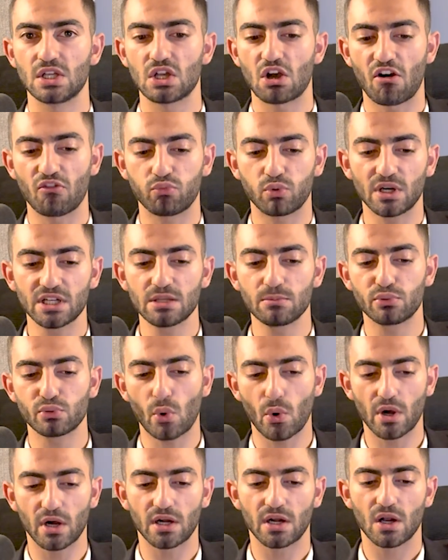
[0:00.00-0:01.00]
of one
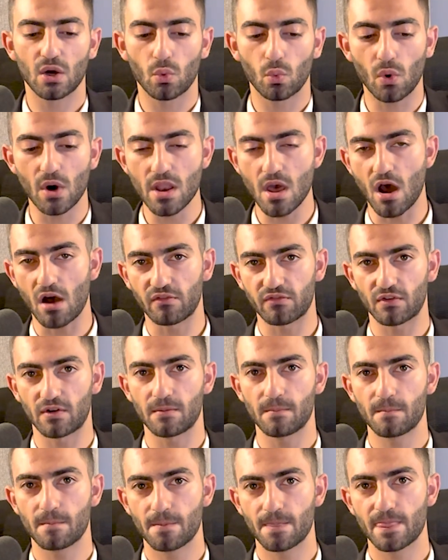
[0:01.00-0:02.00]
employer, one offer?
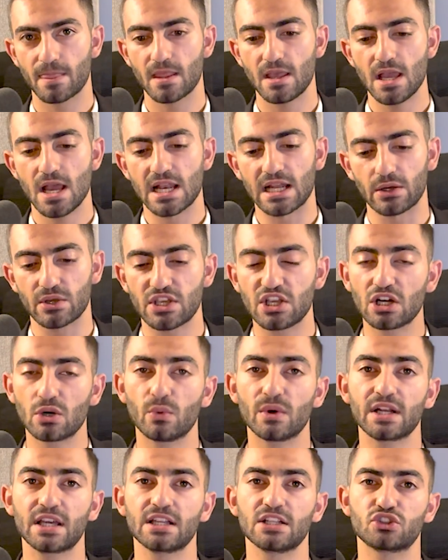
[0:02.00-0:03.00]
Now, here
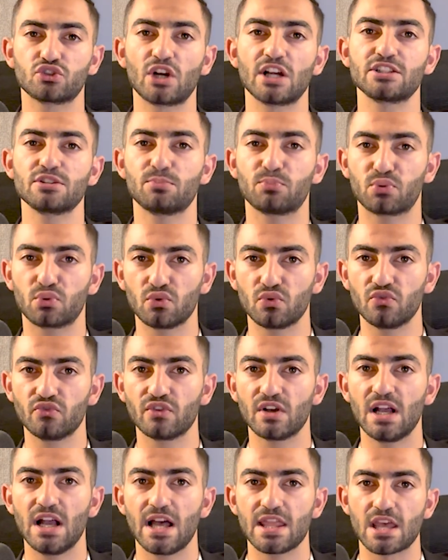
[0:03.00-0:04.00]
we're going to try to prove
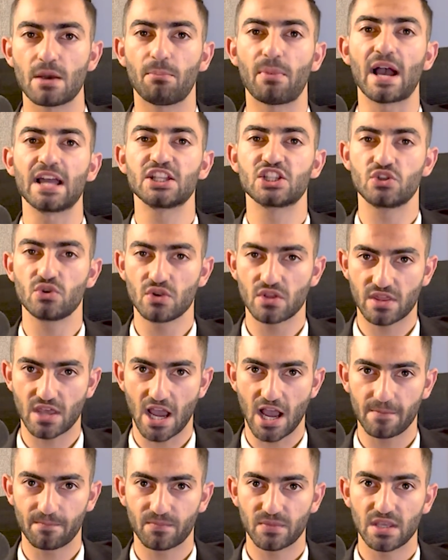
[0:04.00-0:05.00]
that by doing
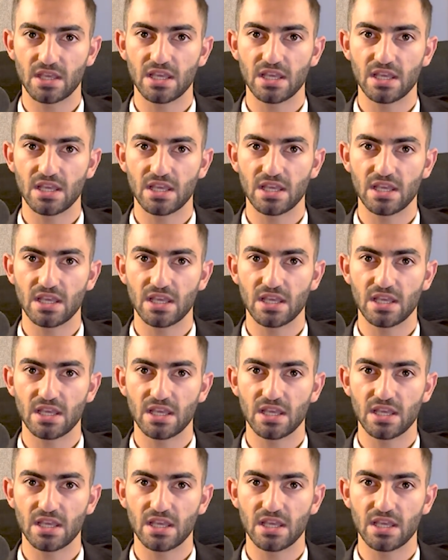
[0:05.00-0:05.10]
that,